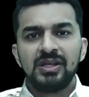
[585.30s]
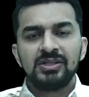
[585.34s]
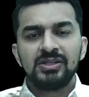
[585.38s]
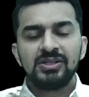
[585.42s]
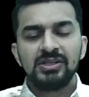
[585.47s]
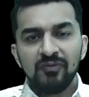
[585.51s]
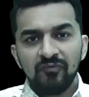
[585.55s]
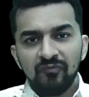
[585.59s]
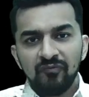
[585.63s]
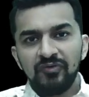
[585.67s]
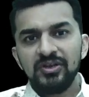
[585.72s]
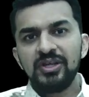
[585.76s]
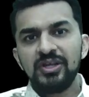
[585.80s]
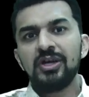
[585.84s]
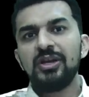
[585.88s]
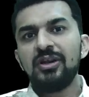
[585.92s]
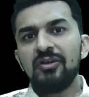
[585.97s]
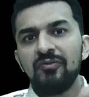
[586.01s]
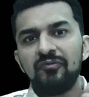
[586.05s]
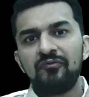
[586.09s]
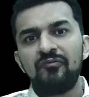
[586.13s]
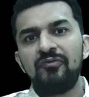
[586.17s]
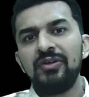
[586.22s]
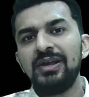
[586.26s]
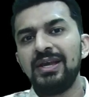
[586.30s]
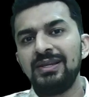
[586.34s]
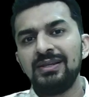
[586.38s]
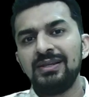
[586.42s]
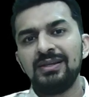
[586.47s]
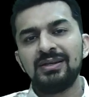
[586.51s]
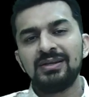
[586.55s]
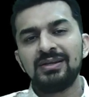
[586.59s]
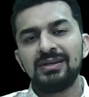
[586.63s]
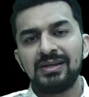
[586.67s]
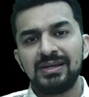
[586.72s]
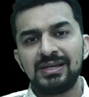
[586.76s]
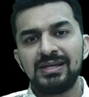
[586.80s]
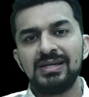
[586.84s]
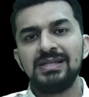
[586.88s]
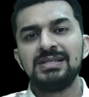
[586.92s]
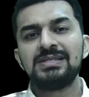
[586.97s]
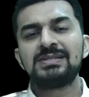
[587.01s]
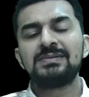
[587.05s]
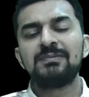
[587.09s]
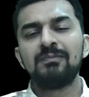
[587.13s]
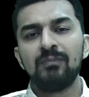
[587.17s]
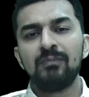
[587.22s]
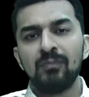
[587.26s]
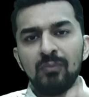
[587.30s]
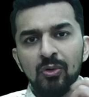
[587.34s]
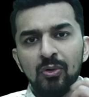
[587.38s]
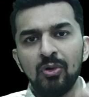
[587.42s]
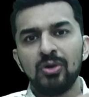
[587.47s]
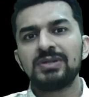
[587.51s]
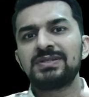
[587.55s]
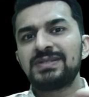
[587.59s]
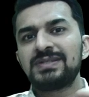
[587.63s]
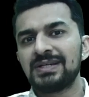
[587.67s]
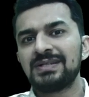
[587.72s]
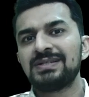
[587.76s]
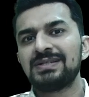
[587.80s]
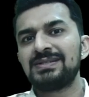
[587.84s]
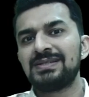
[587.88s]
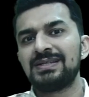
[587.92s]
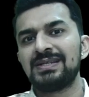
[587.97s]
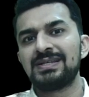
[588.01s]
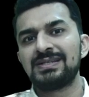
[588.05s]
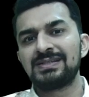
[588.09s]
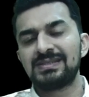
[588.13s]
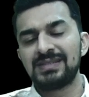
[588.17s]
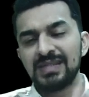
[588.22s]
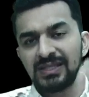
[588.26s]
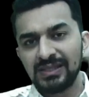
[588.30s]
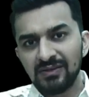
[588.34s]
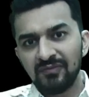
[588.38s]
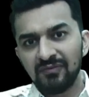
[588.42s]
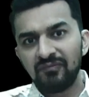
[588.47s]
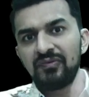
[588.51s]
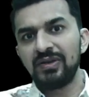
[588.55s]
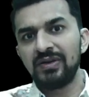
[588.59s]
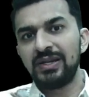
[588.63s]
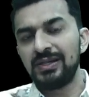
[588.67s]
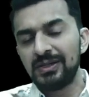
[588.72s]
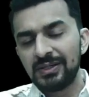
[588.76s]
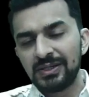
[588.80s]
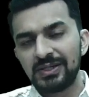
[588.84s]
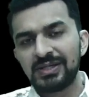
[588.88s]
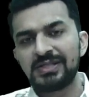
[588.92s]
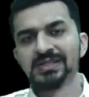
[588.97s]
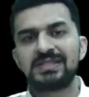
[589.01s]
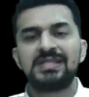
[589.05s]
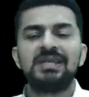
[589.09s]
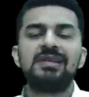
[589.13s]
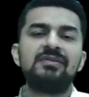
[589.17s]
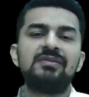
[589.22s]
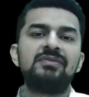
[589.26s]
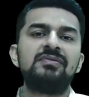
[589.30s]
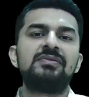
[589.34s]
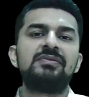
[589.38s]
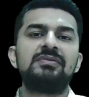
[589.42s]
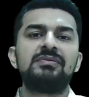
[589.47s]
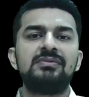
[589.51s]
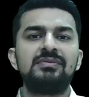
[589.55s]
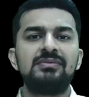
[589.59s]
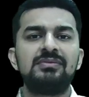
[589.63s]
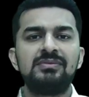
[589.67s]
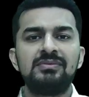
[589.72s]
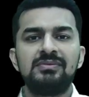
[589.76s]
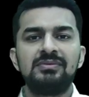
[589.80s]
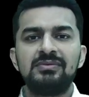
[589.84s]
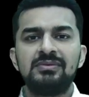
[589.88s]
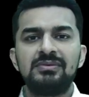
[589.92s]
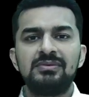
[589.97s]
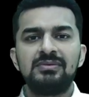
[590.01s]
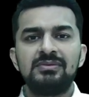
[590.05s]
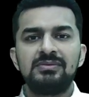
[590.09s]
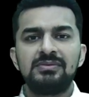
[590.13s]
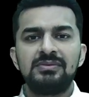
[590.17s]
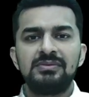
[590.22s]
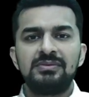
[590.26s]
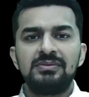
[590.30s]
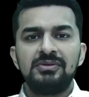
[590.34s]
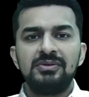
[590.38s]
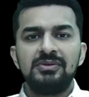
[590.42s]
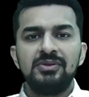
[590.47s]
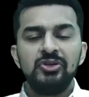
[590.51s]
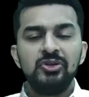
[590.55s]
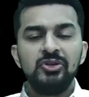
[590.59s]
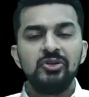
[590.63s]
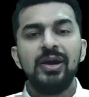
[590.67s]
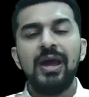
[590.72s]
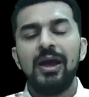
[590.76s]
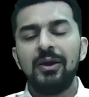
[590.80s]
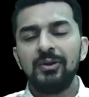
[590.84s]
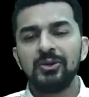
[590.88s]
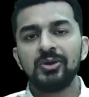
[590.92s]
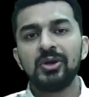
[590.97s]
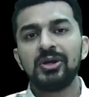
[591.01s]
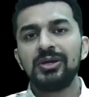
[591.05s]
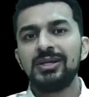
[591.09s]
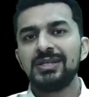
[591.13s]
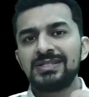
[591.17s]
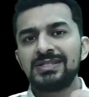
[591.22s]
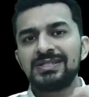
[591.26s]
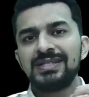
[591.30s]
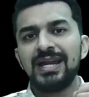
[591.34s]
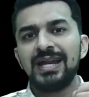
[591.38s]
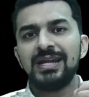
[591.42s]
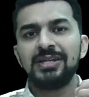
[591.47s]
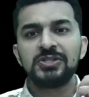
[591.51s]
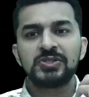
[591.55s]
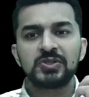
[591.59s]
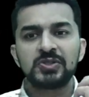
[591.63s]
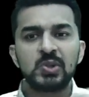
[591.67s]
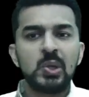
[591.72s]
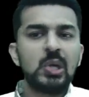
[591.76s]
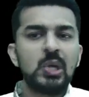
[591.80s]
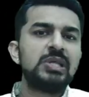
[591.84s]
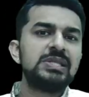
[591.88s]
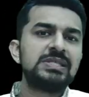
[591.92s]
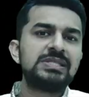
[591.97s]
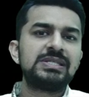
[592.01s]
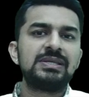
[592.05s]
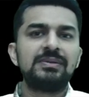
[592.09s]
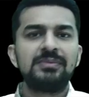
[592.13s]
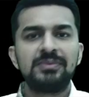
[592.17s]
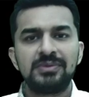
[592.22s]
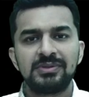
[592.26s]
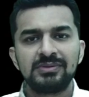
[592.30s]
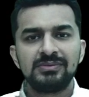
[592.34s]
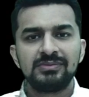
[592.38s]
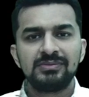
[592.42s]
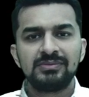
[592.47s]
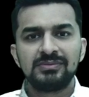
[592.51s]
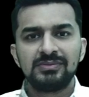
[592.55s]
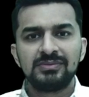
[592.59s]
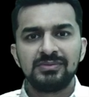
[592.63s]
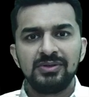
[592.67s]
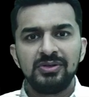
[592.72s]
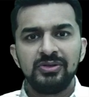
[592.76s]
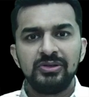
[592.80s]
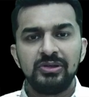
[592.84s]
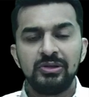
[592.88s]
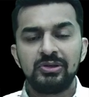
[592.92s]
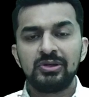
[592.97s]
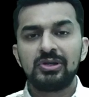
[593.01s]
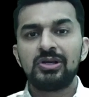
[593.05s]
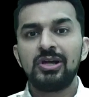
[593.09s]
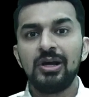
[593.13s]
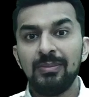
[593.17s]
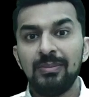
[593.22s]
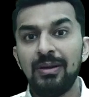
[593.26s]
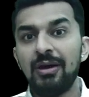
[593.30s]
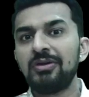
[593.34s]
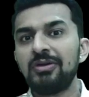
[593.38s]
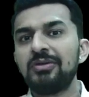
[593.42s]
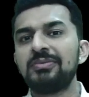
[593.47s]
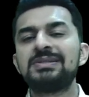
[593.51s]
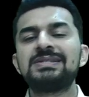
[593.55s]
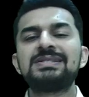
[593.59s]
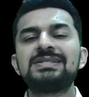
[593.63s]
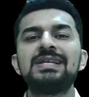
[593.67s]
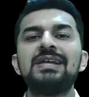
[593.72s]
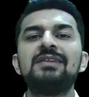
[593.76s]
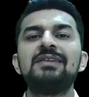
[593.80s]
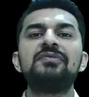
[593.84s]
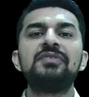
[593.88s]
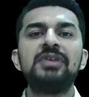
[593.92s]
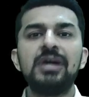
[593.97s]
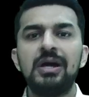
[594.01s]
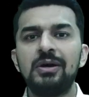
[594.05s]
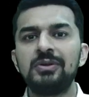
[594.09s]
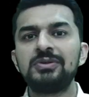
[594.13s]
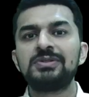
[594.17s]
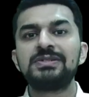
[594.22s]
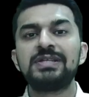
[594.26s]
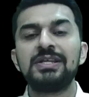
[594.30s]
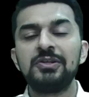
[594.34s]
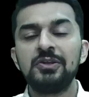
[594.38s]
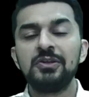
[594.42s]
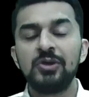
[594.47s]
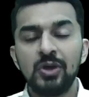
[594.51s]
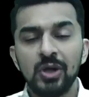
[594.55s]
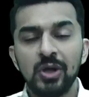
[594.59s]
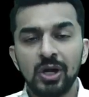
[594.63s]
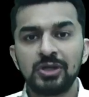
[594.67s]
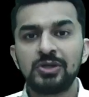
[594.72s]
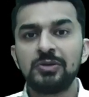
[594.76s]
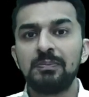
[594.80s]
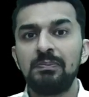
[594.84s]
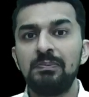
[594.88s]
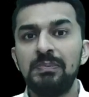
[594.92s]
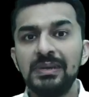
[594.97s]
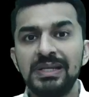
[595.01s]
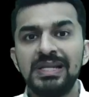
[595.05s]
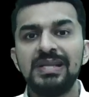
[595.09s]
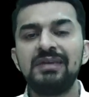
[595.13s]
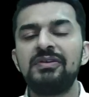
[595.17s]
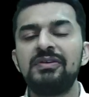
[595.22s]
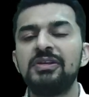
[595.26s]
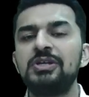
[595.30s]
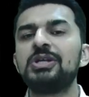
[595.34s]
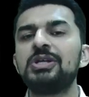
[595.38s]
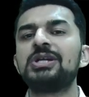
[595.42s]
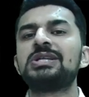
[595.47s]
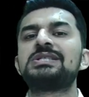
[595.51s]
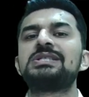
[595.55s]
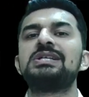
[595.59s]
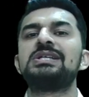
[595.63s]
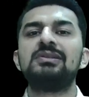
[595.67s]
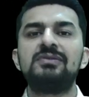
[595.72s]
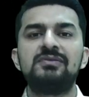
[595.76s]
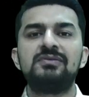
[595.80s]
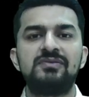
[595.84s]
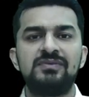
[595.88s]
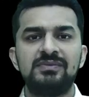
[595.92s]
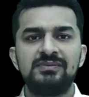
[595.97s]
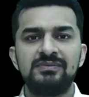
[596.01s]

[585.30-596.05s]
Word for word: The fear of failure kills more success than the failure itself. You have to understand this concept. You have to come out of the self-doubts, and you got to believe in yourself.